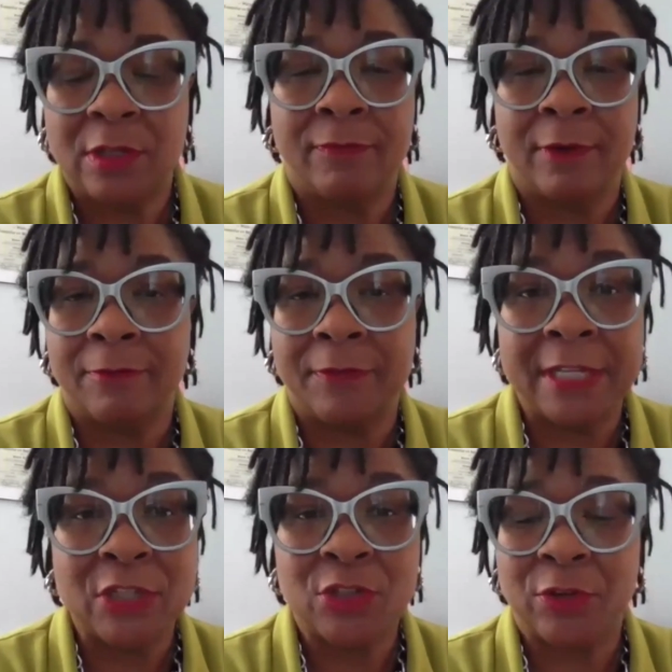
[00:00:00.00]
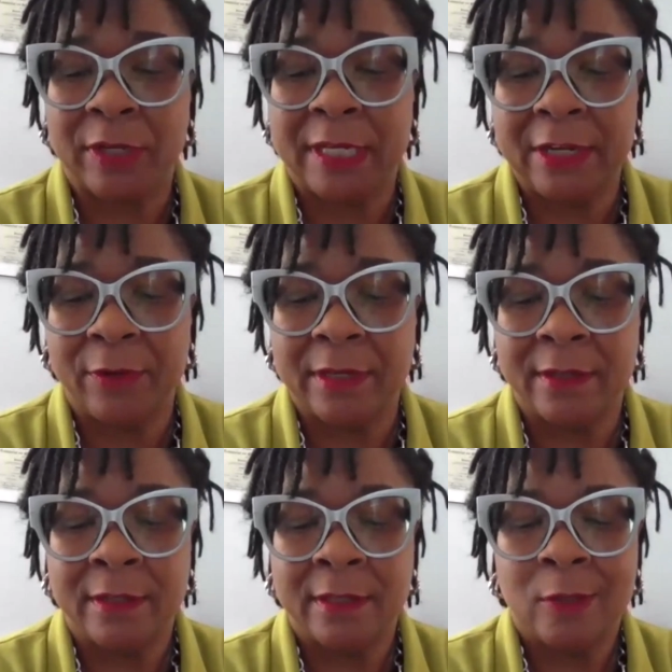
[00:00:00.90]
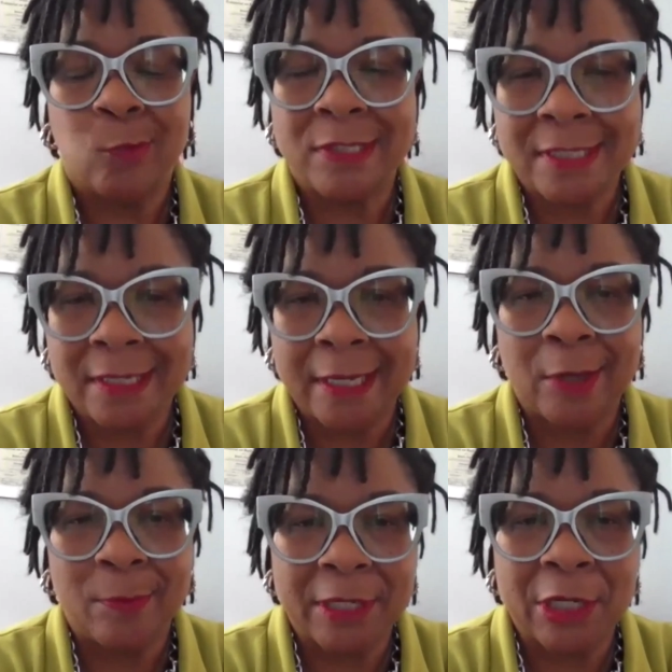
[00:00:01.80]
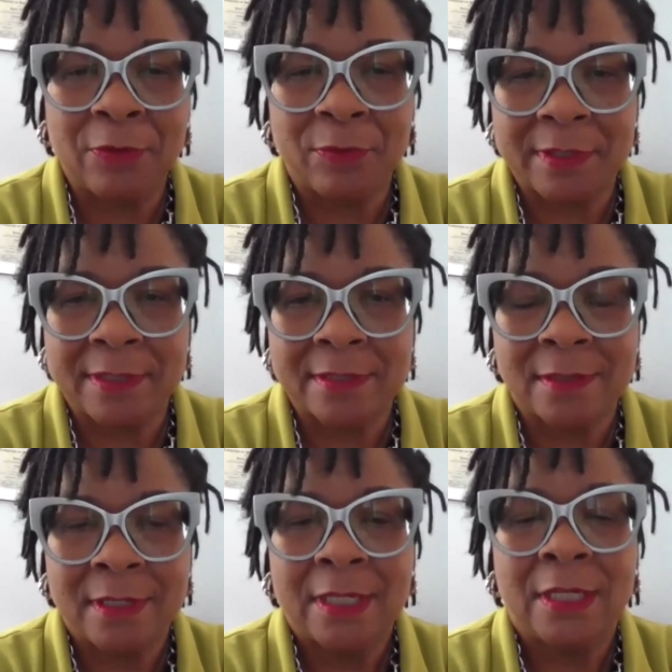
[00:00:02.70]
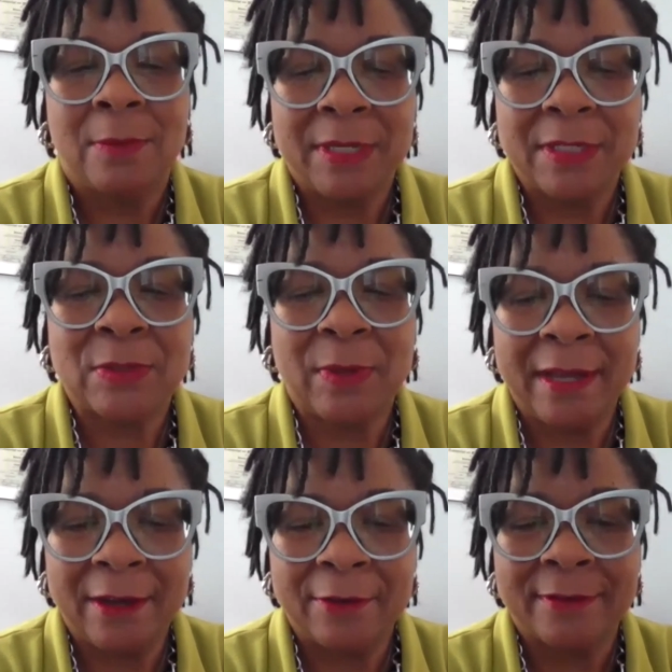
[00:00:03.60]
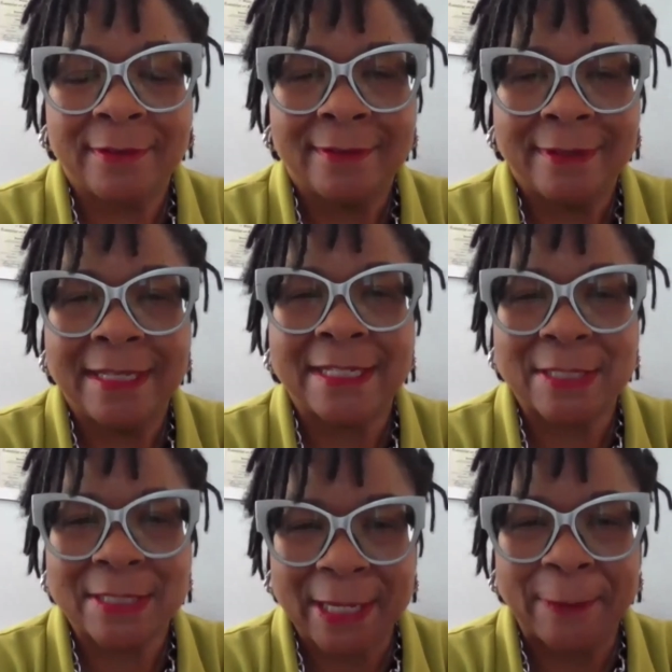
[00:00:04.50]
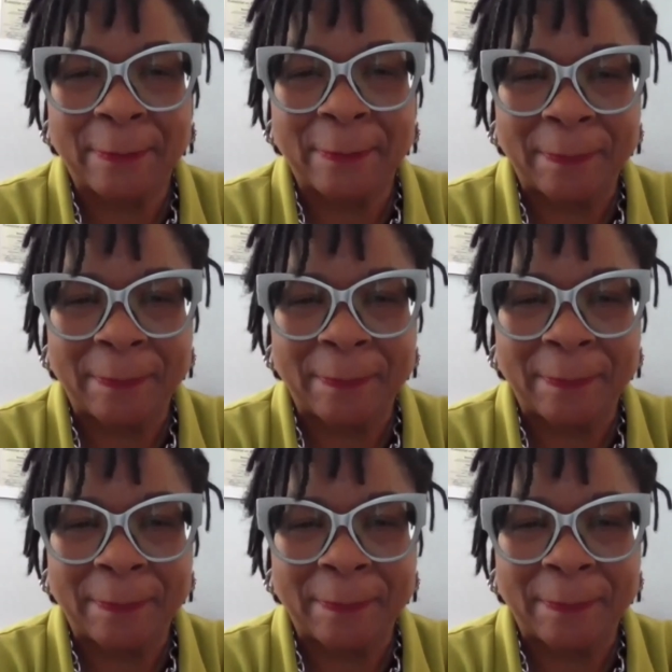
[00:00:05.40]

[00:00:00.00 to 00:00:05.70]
of our vision or hearing, we seek help and care for this. Mental health is the same.